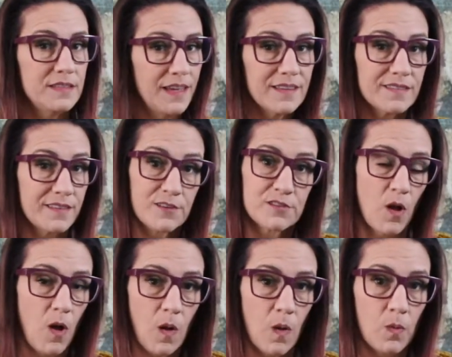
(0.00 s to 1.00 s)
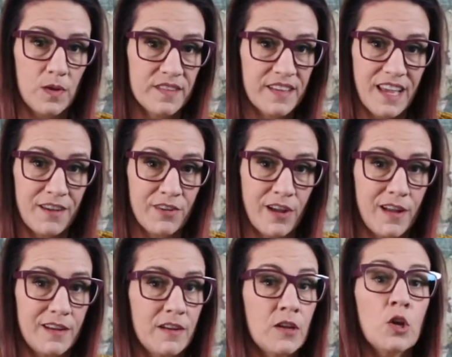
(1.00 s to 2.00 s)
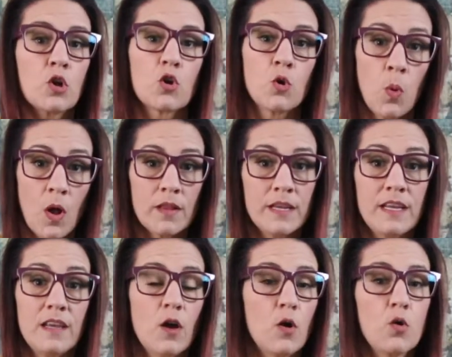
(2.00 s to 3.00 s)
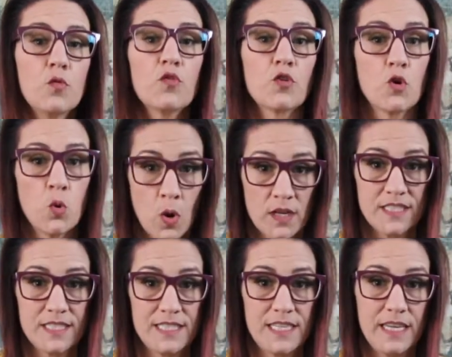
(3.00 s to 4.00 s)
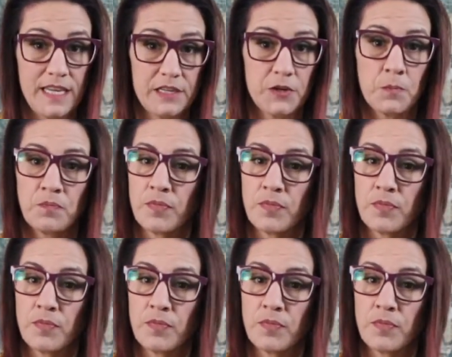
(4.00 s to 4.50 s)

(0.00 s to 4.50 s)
yes, there's always a caveat, quality over quantity here.